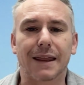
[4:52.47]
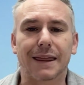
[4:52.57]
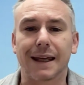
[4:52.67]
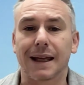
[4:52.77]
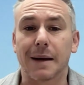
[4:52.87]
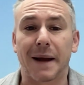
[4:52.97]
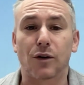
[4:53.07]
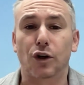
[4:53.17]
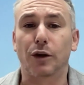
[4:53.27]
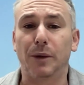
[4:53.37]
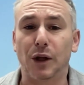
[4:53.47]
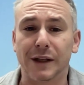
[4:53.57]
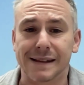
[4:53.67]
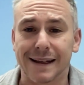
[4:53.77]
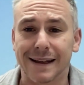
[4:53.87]
thinking about
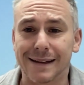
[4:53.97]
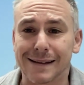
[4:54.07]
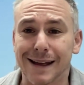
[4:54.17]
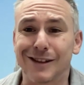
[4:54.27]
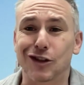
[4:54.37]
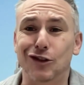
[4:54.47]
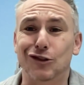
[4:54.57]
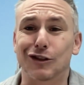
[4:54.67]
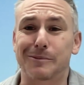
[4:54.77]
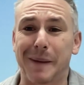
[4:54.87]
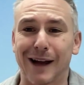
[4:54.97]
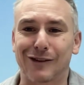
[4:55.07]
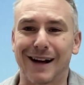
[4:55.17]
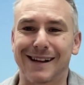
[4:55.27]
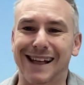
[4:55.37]
communities and children's
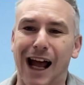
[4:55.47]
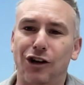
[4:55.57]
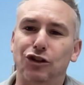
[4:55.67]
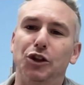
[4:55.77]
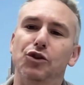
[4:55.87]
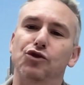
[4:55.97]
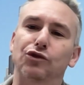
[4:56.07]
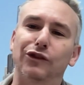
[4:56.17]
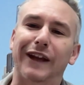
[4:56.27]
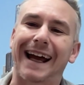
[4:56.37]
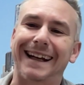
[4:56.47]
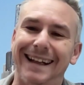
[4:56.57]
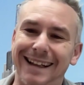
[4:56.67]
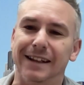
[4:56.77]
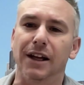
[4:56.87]
backgrounds, how do you draw that
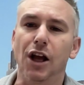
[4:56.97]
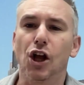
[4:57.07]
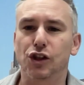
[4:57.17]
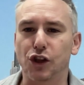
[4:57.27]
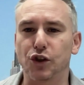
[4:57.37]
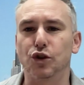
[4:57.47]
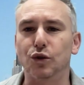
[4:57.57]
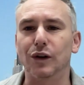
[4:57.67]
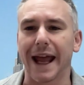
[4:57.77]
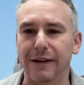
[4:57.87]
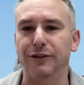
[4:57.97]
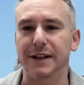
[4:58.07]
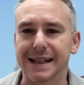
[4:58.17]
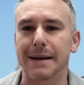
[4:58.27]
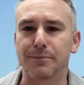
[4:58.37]
in to your
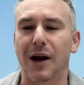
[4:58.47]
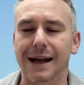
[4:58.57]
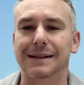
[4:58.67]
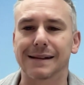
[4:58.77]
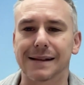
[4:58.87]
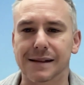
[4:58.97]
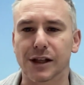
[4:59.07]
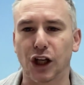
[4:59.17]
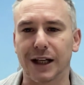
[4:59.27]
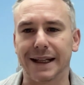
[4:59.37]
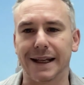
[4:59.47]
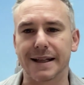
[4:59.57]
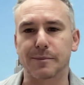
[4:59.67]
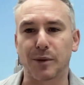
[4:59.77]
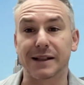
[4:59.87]
everyday practice as an early
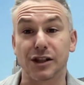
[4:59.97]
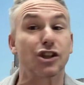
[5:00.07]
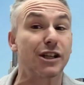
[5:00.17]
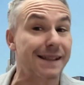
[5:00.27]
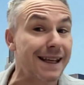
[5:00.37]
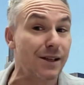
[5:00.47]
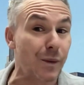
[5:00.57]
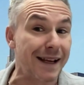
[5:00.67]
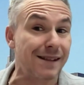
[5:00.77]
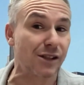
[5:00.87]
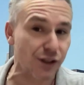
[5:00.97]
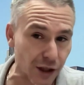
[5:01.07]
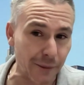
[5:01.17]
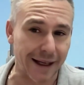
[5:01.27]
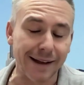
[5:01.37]
years practitioner? There's ways to
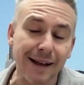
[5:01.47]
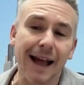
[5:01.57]
do it.